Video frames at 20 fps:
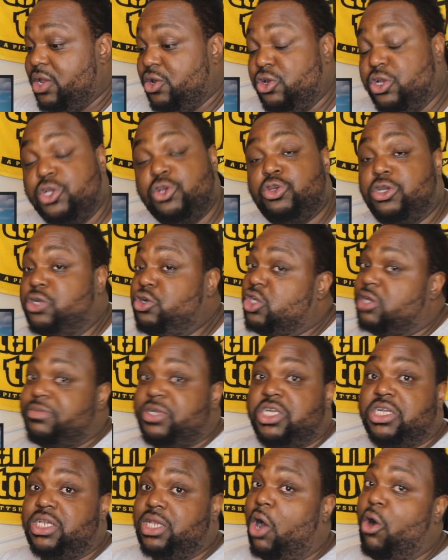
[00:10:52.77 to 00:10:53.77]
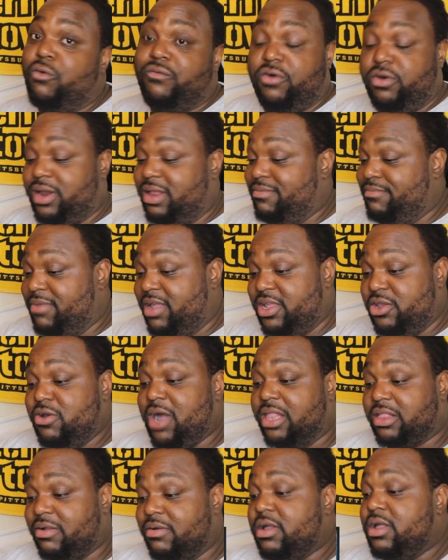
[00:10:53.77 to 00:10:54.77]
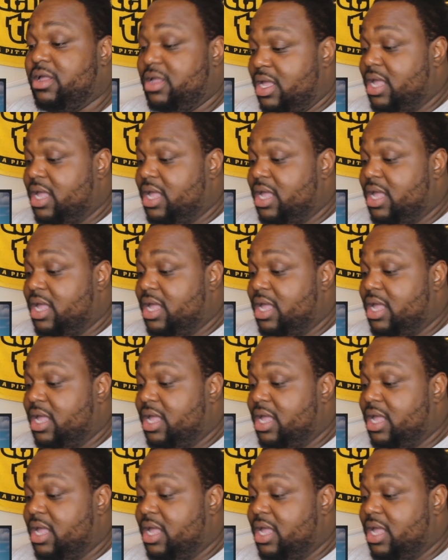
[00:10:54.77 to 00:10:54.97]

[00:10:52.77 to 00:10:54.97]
You used to be just Nova on this bitch. You got